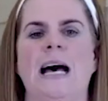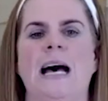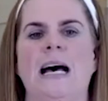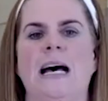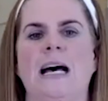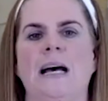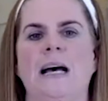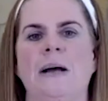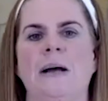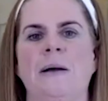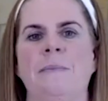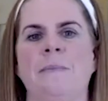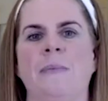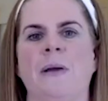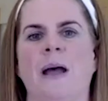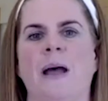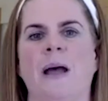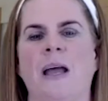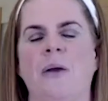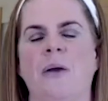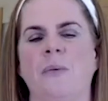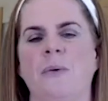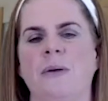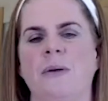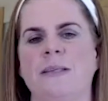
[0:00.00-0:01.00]
um,
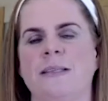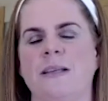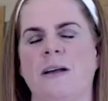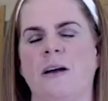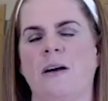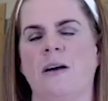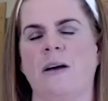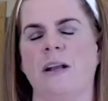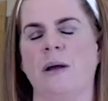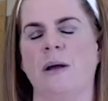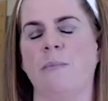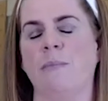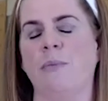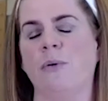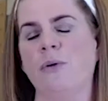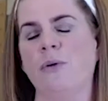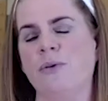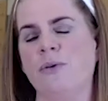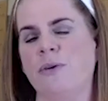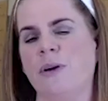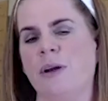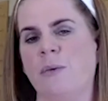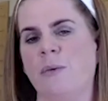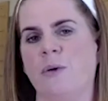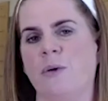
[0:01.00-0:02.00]
I was on a
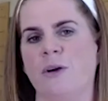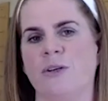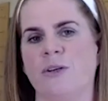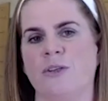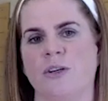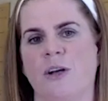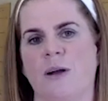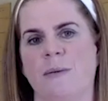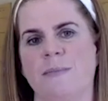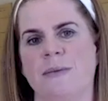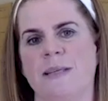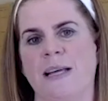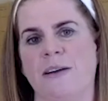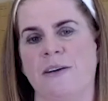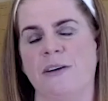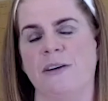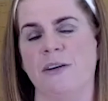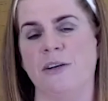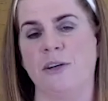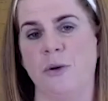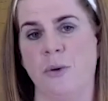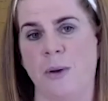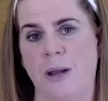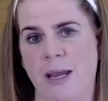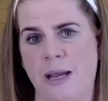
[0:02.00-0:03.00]
bouldering workshop down in
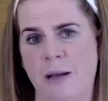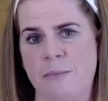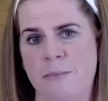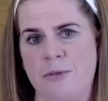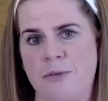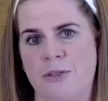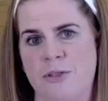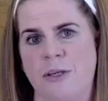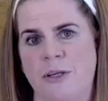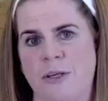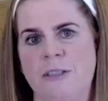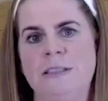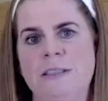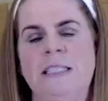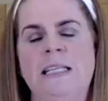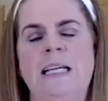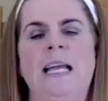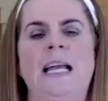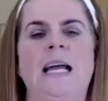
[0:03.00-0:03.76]
New Hampshire,